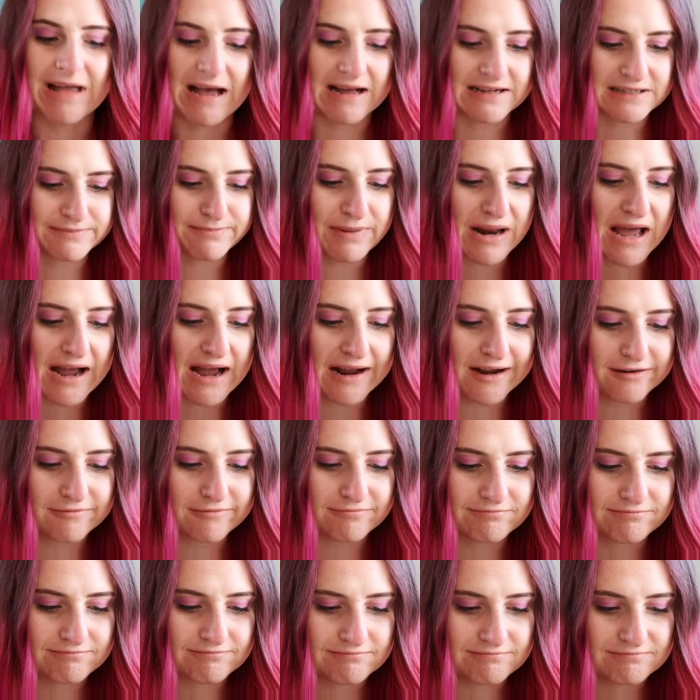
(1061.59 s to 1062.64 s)
That's black.
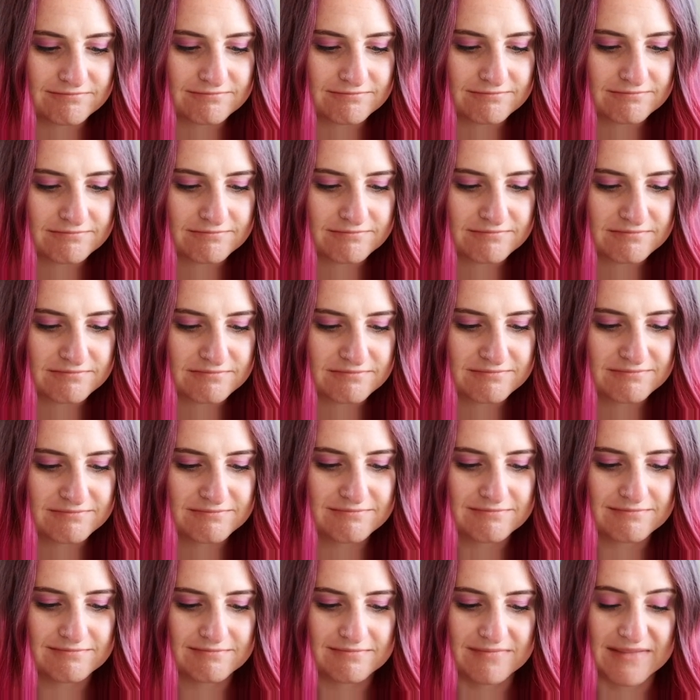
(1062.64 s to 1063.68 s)

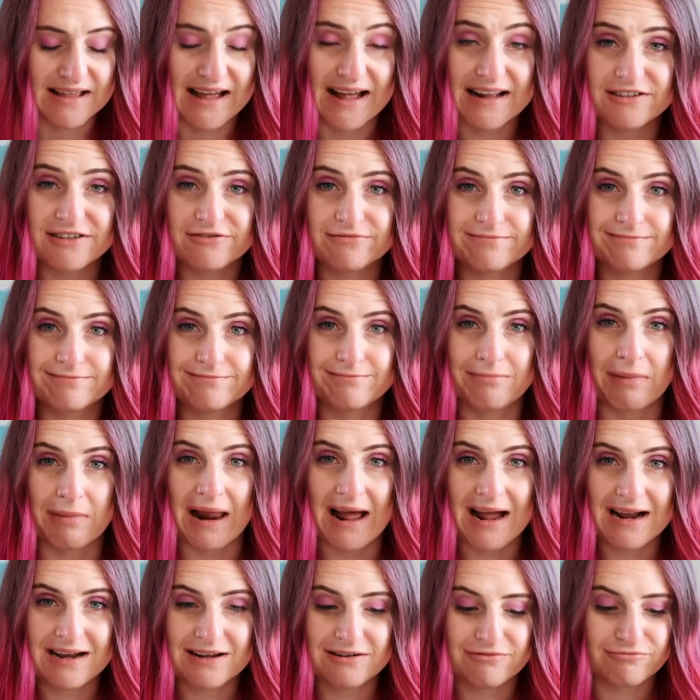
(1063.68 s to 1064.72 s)
That's
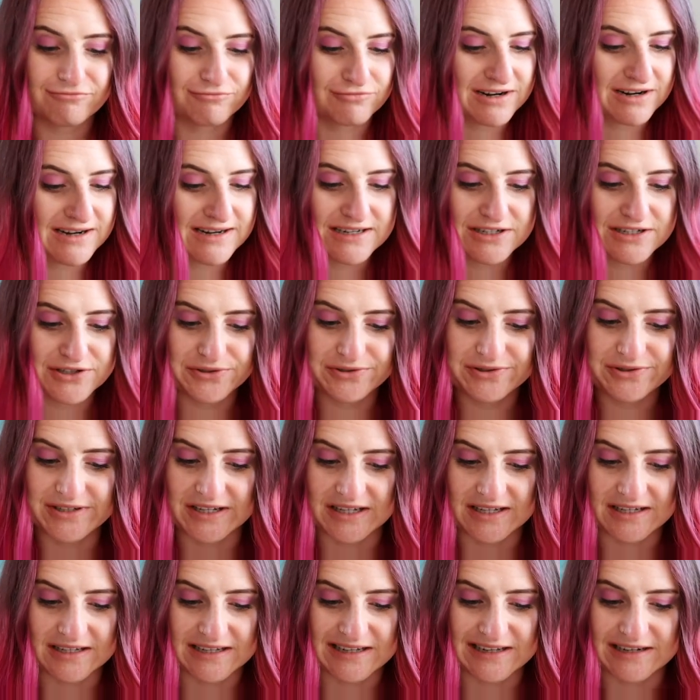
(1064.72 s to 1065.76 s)
black and really
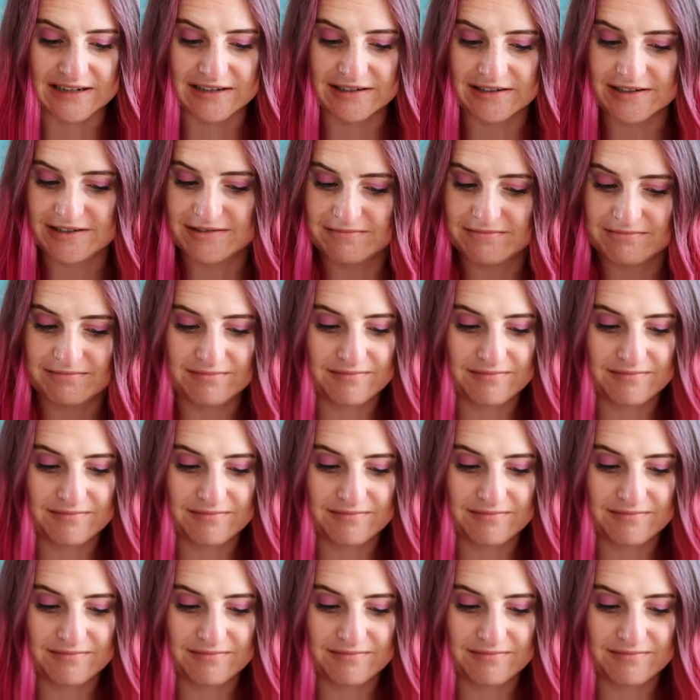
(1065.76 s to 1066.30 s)
juicy, and